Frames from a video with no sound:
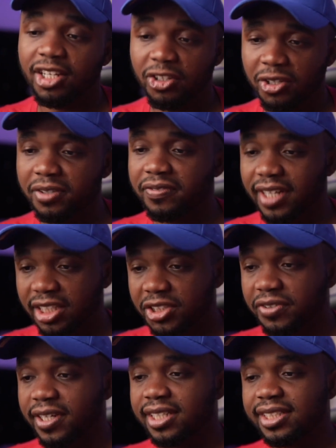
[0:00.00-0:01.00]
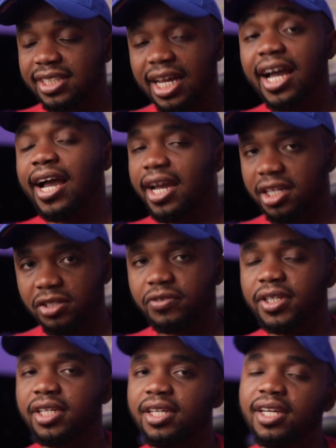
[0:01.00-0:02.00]
a lot of Nigerians are
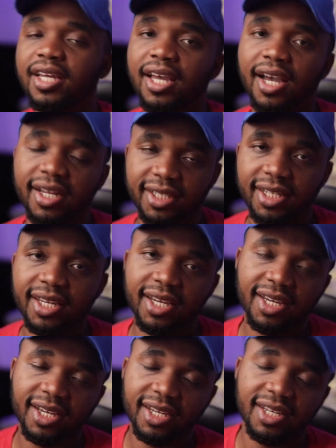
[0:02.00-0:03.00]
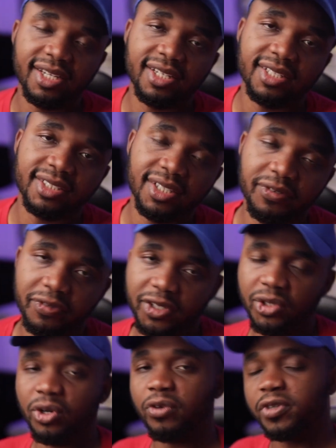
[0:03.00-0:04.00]
angry. And here is a
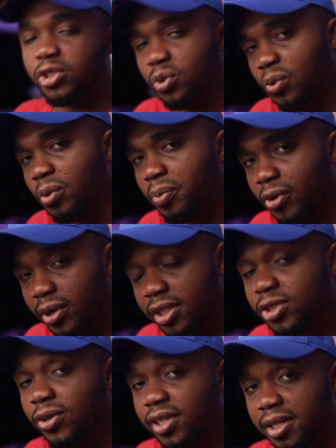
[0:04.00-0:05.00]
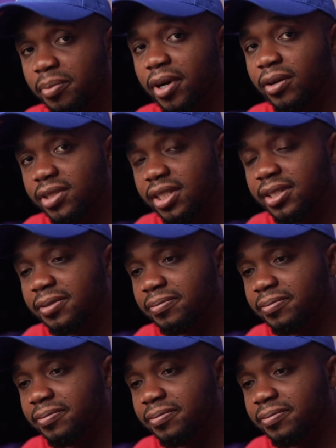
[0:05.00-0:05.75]
video of Isoko Boy talking about it.